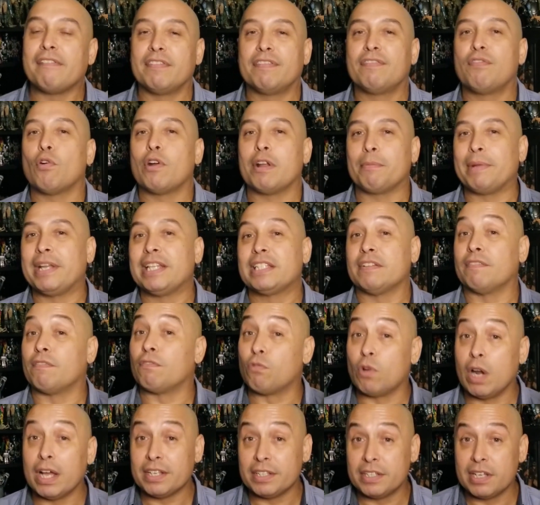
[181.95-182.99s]
to 40 minutes of
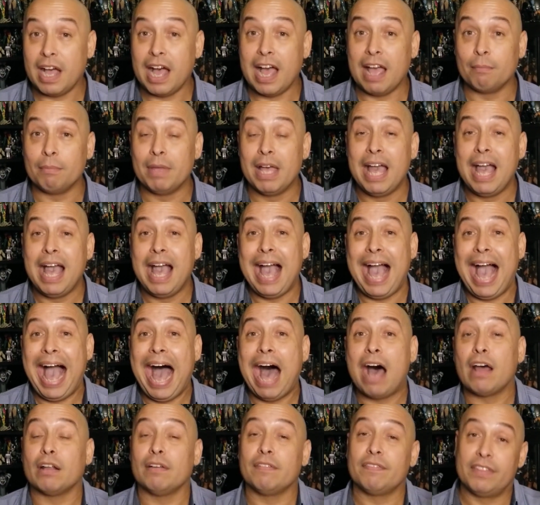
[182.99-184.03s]
runtime
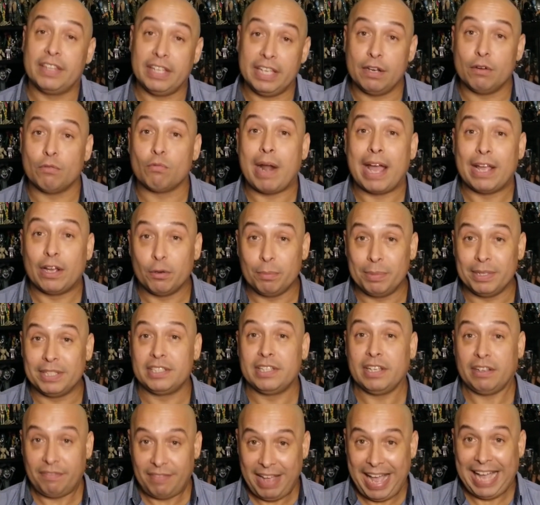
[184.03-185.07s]
out of the Ryobi
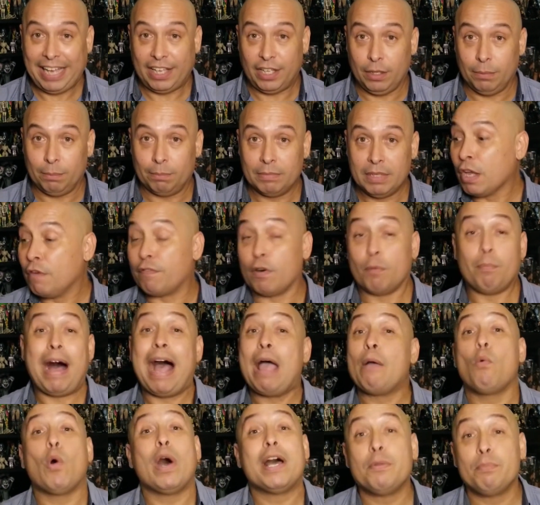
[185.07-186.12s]
stick vacuum. For my
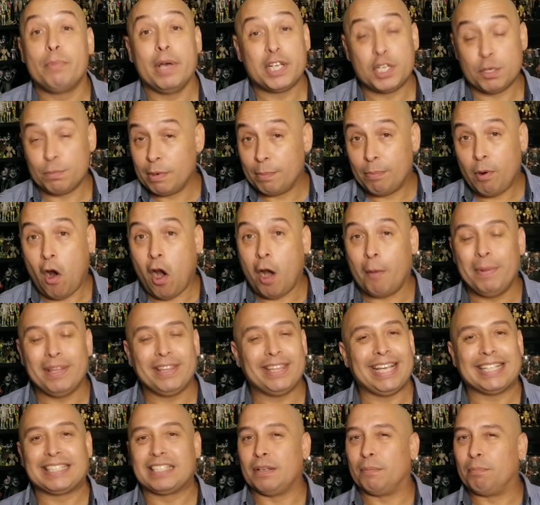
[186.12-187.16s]
one-bedroom apartment,
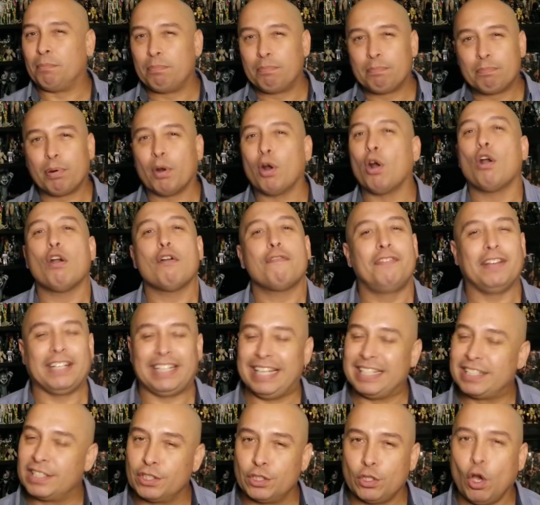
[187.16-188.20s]
that's
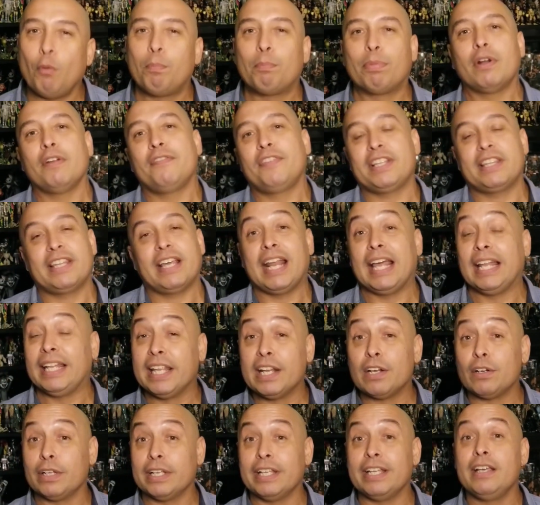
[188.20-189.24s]
it's so perfect that I
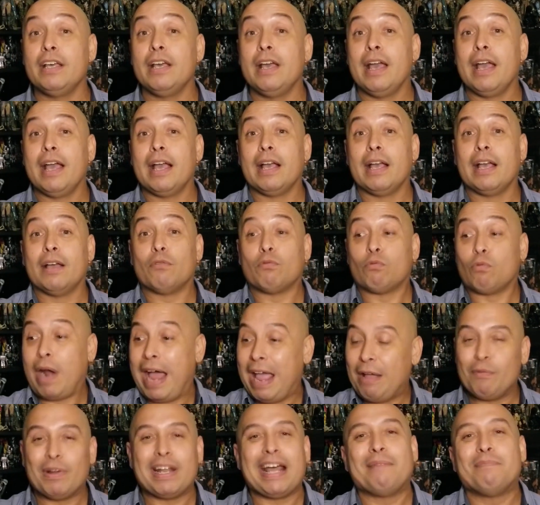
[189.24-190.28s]
literally,
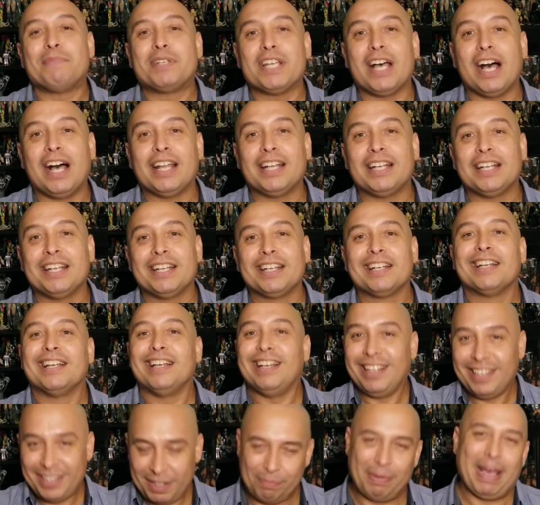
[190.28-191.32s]
right when I'm done,
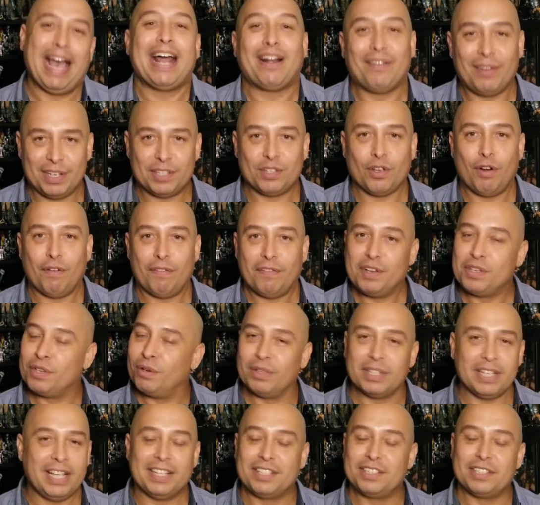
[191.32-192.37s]
the battery's over. So
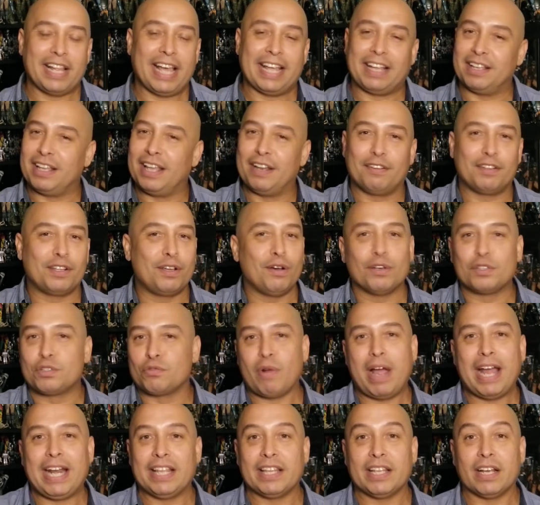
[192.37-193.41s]
it's like, it goes
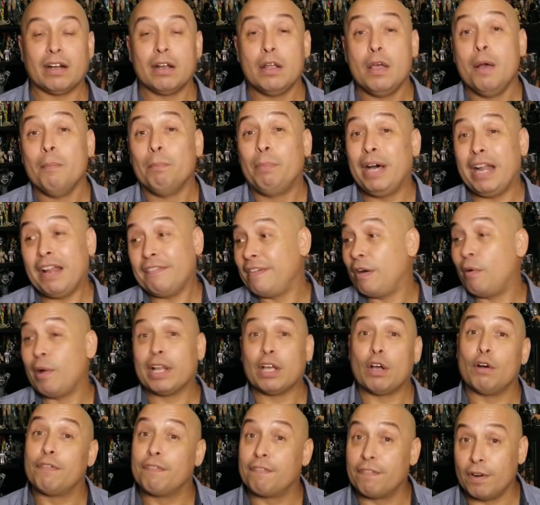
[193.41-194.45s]
right in there. But if I want to
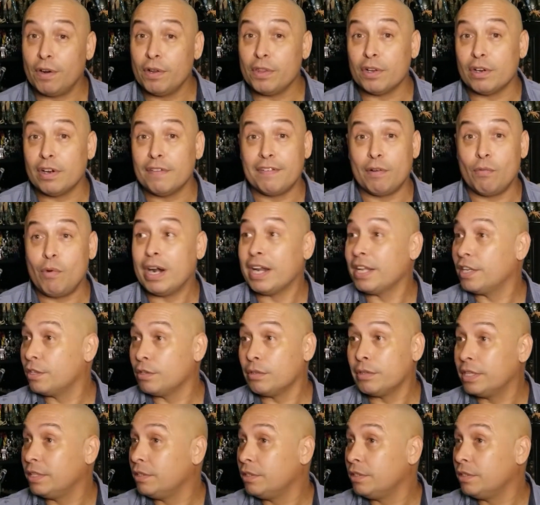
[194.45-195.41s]
go further, if I wanted to,